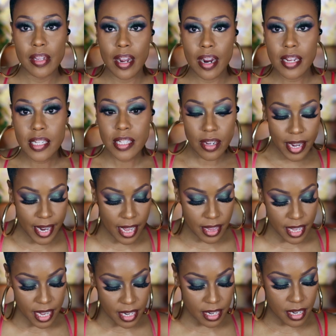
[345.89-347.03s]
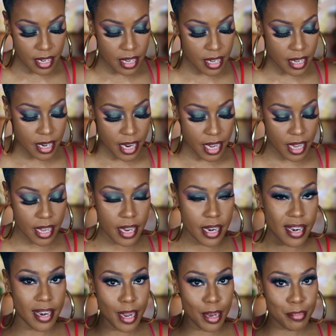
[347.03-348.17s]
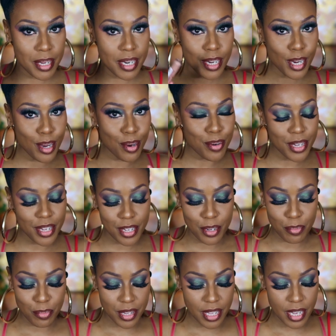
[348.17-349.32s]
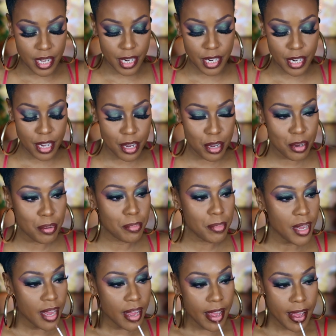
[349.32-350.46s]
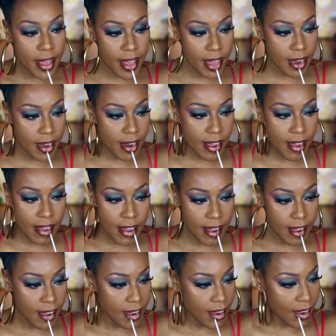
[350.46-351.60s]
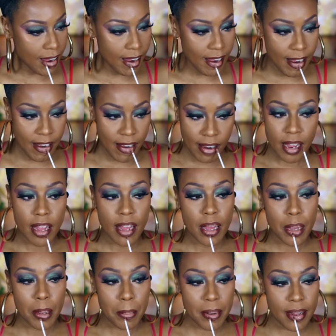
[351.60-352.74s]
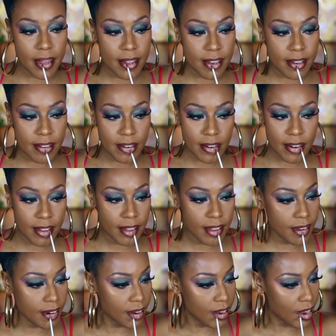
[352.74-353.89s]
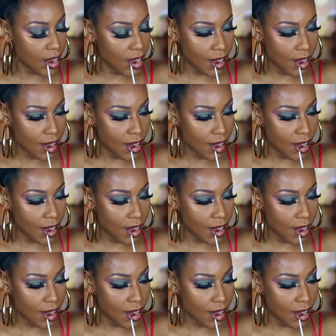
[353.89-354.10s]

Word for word: All right, so I got that done and now I'm gonna go in with honeycomb and apply this right here.